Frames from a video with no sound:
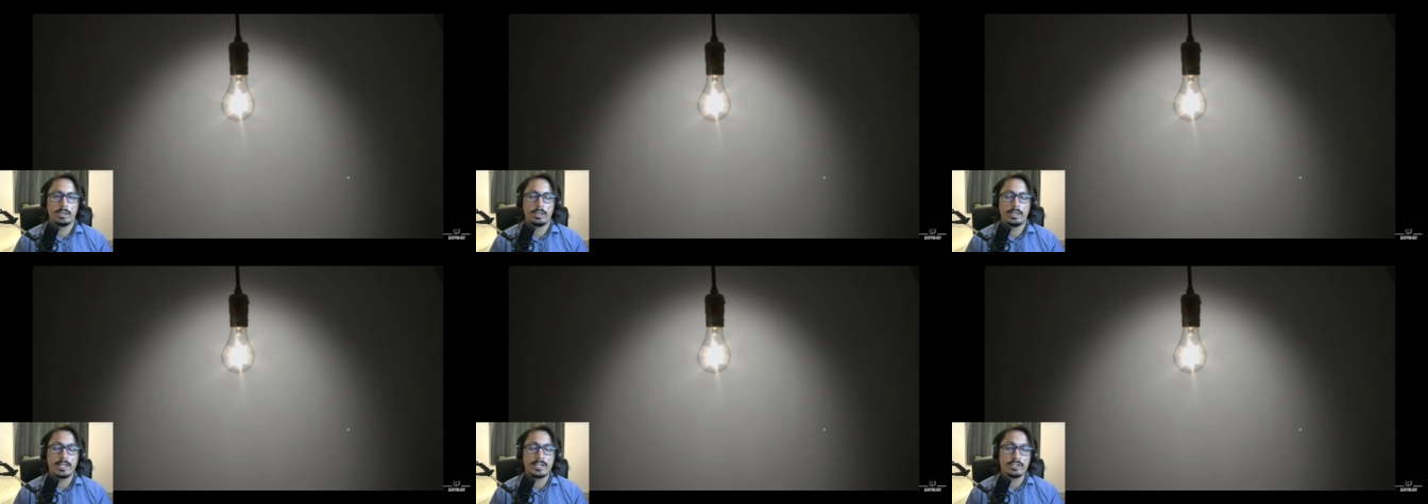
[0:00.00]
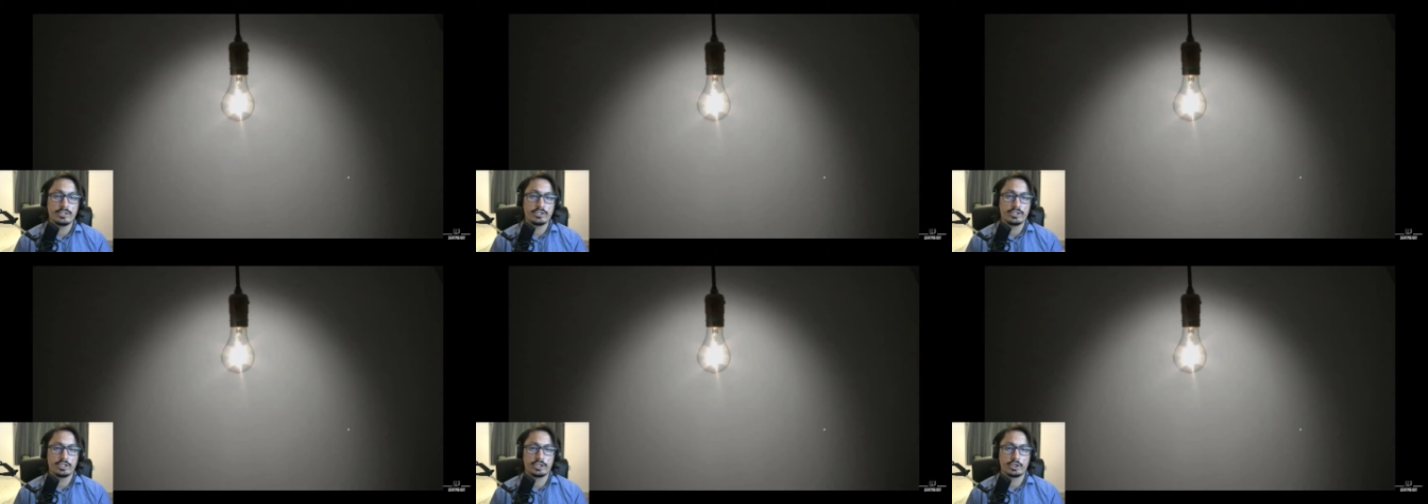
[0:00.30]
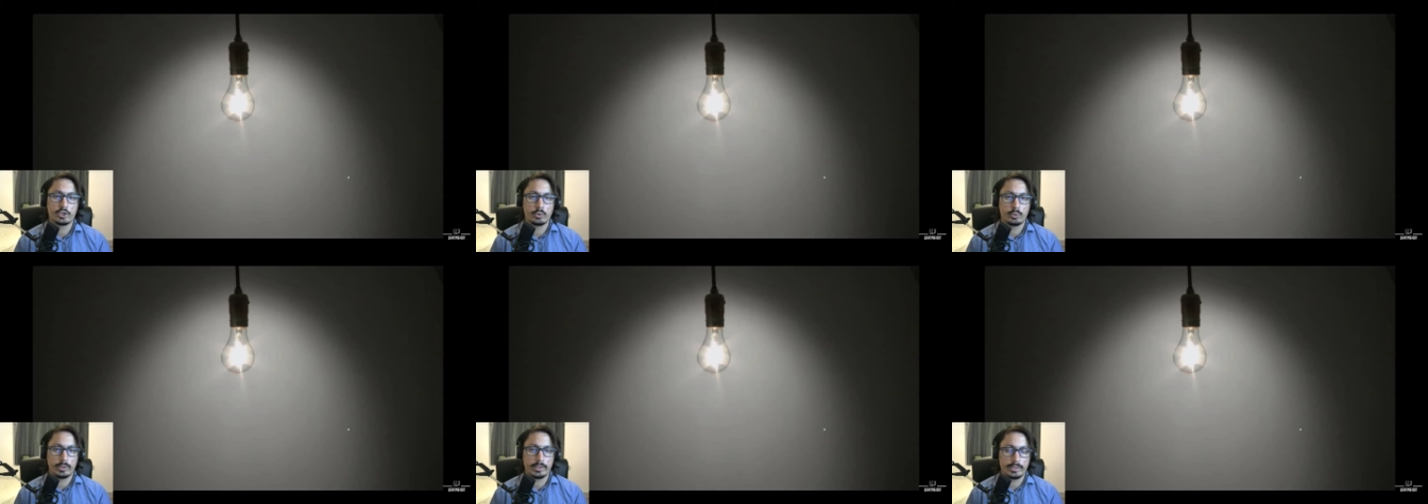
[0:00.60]
Let us
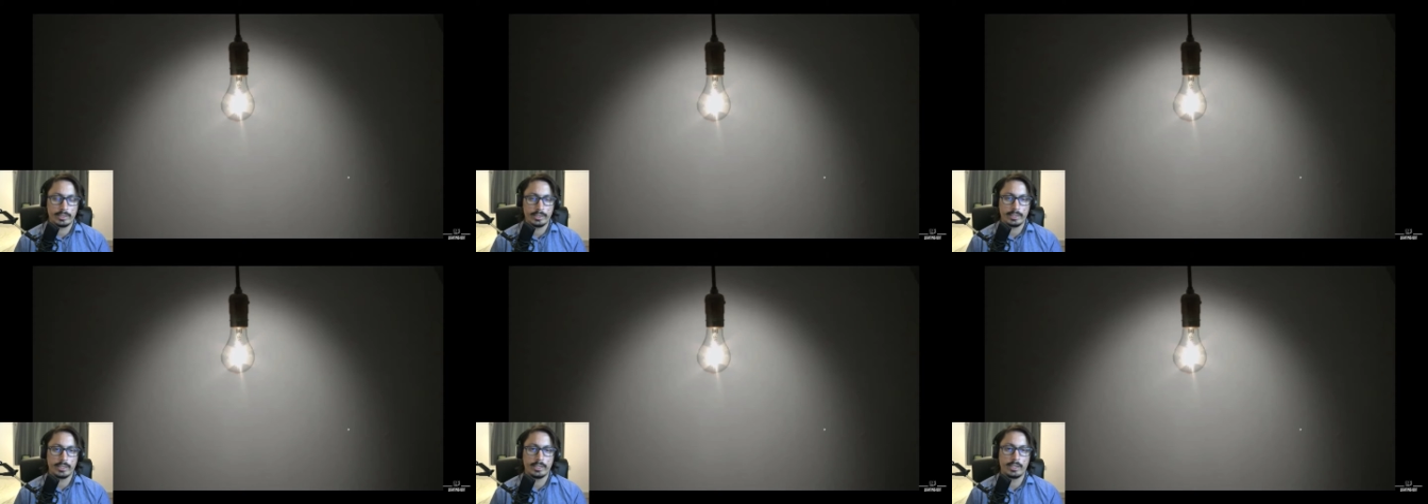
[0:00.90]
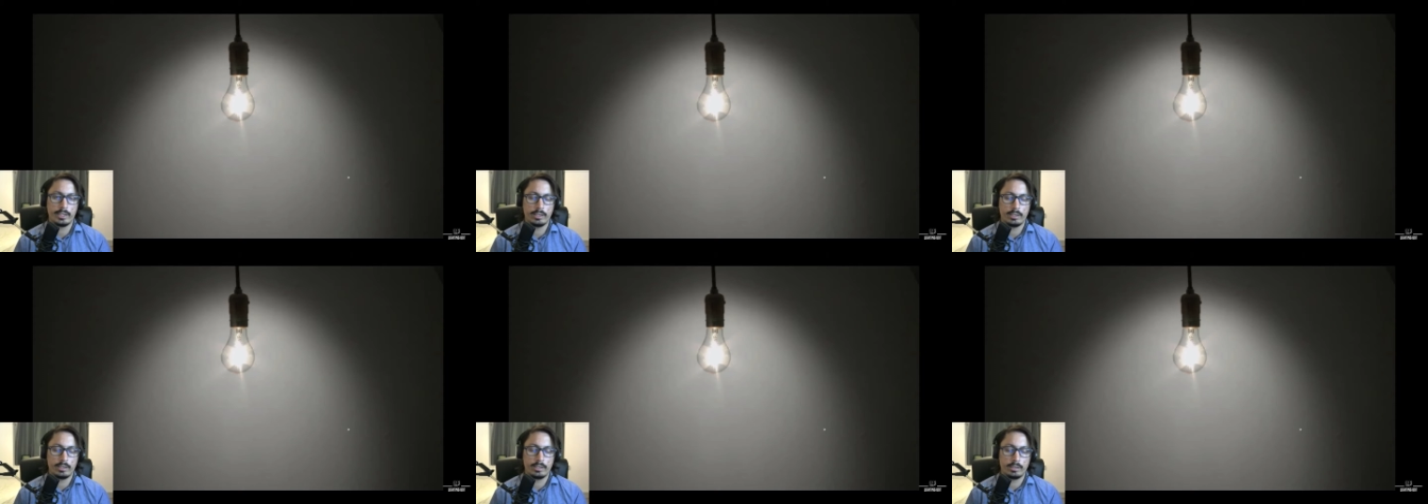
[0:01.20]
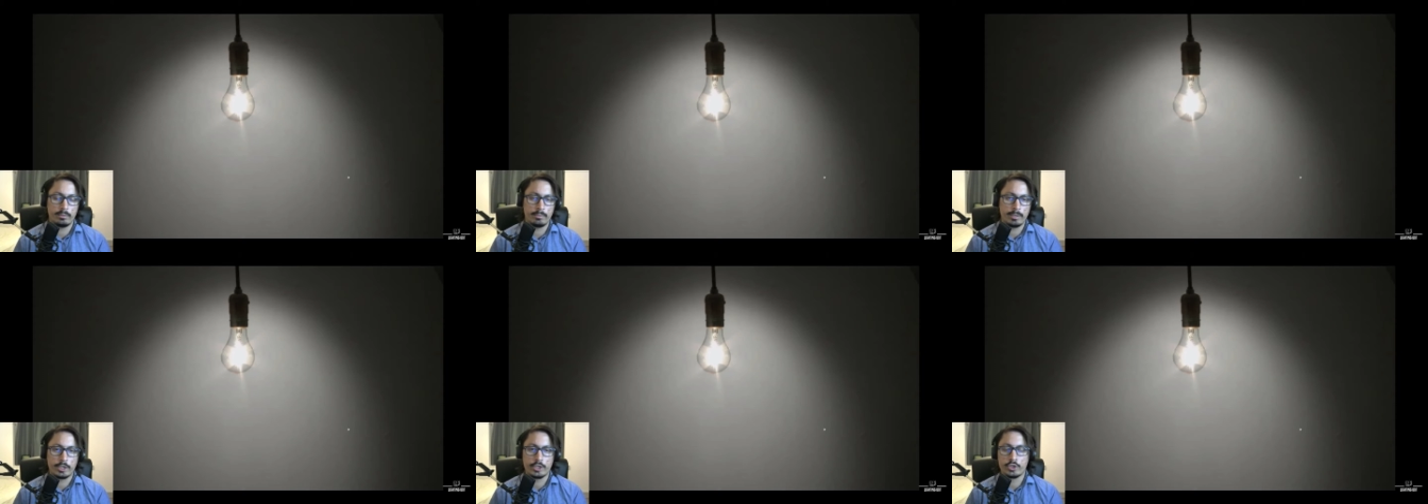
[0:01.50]
just quickly
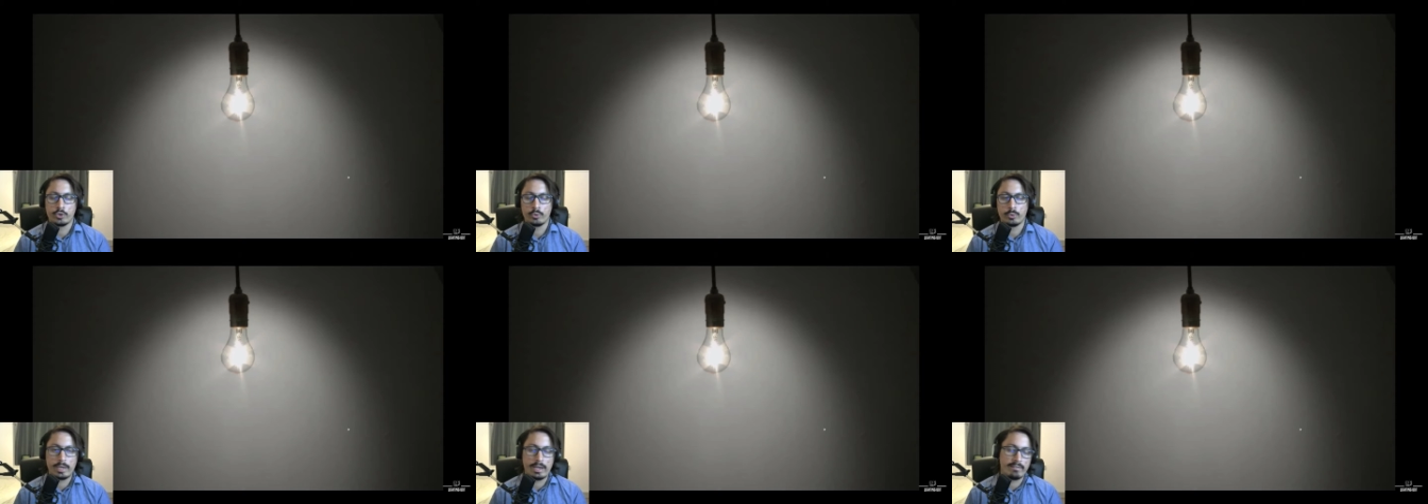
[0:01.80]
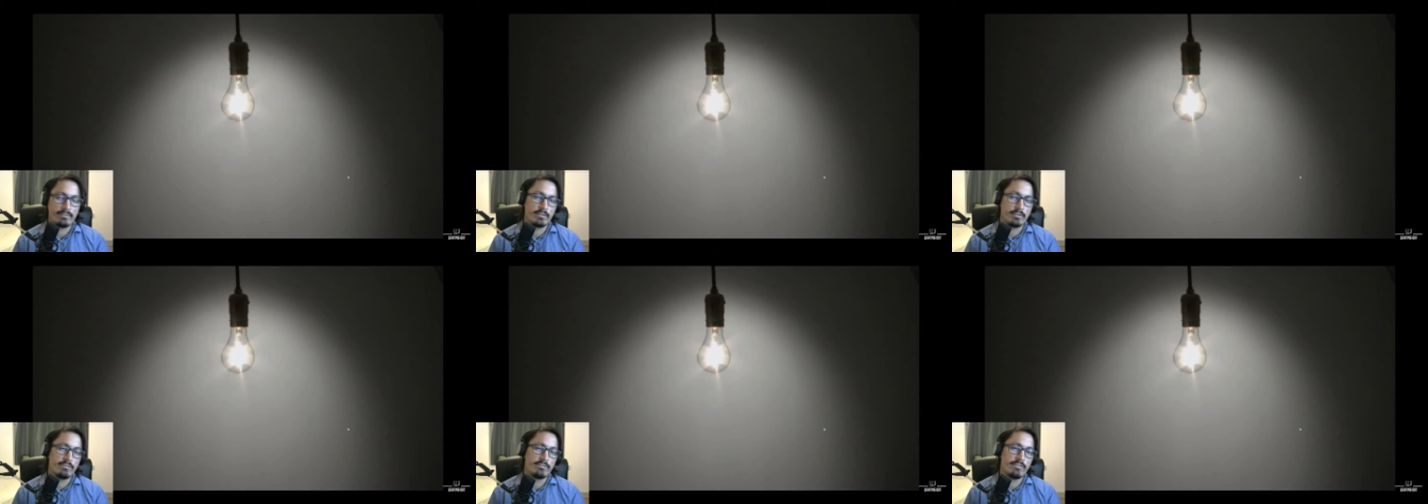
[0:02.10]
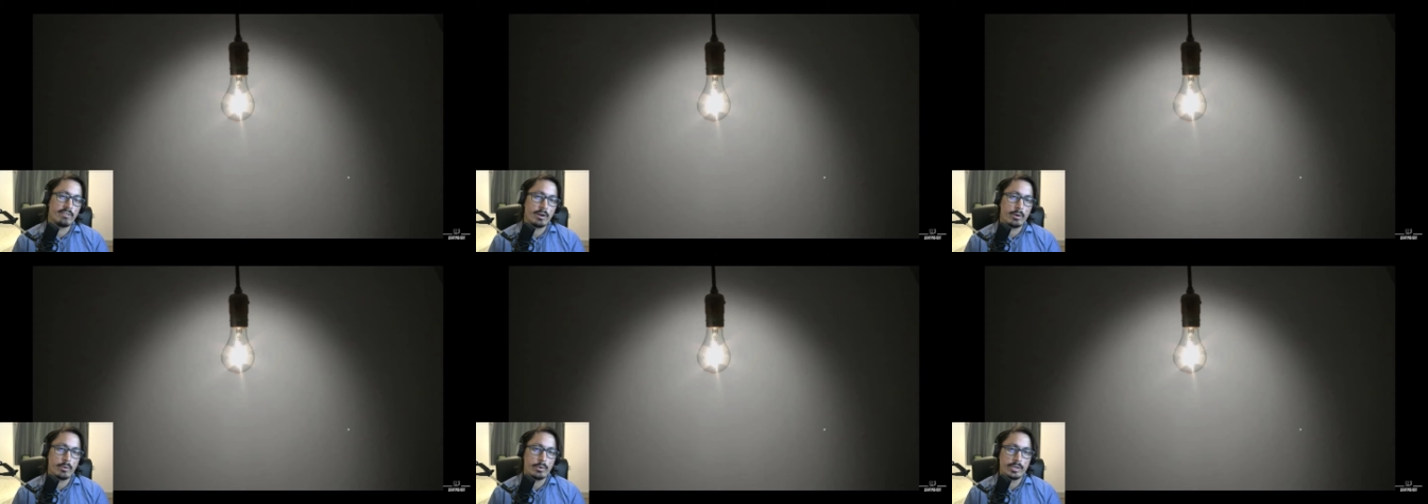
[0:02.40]
make sure we have a
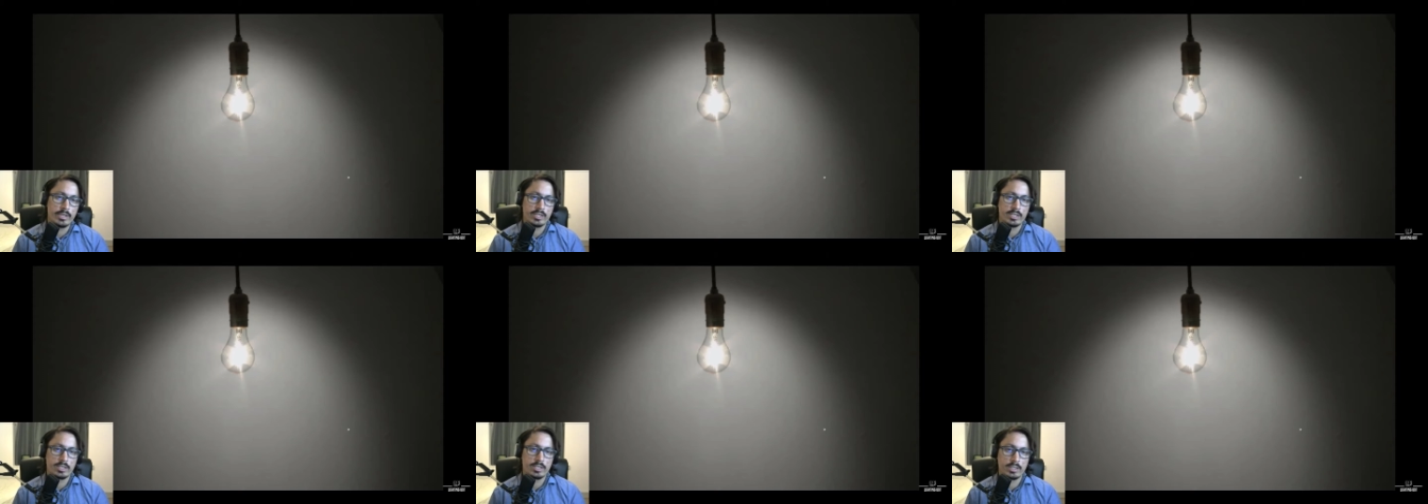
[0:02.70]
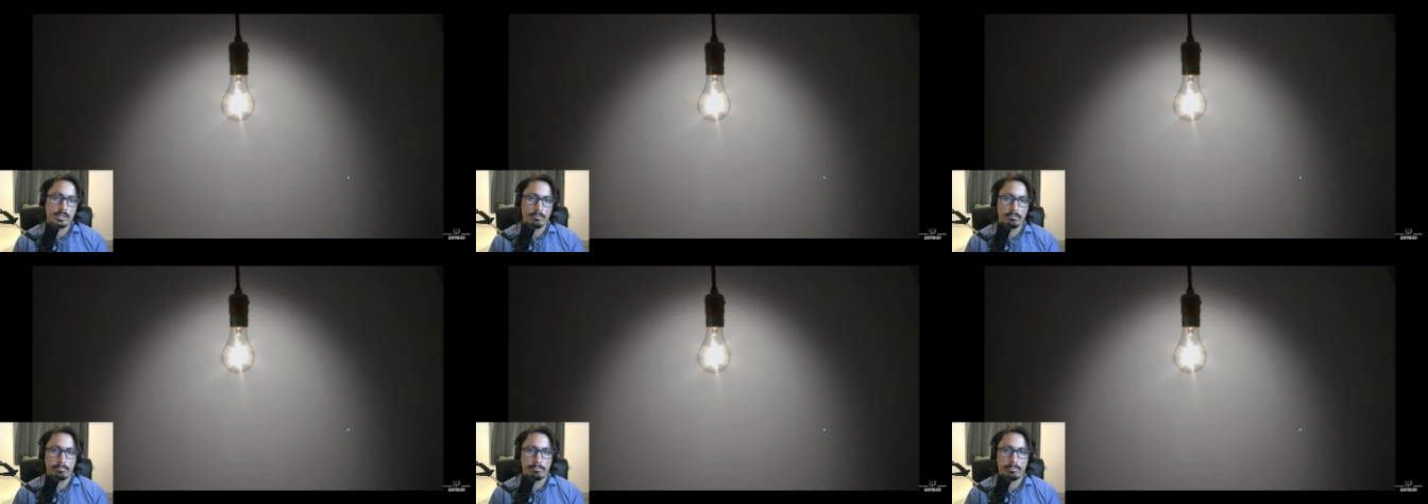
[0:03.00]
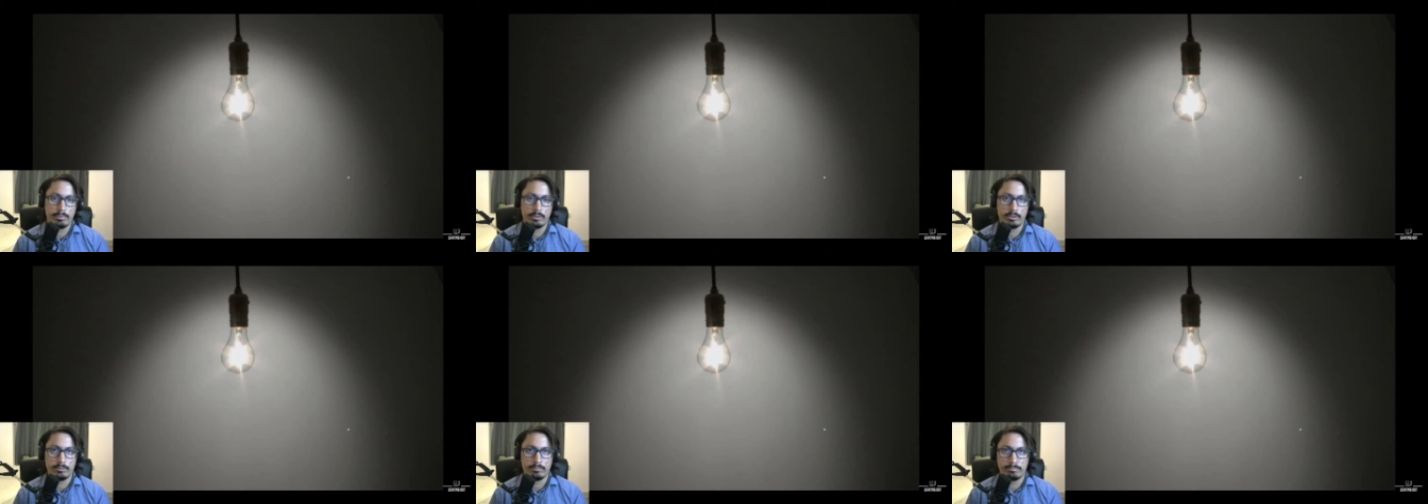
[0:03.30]
very
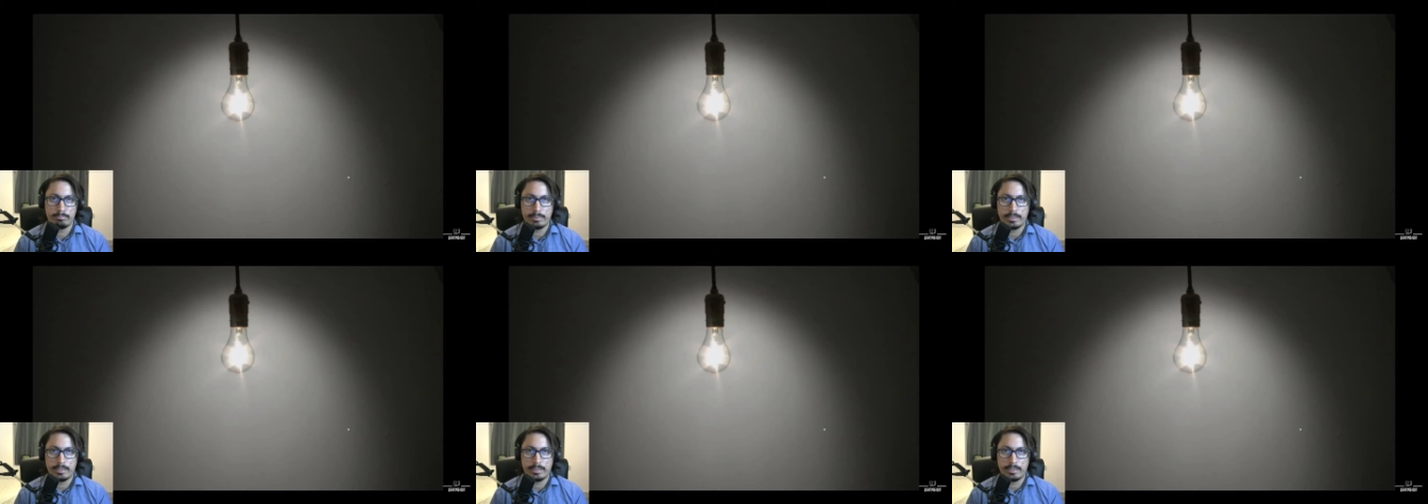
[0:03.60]
simple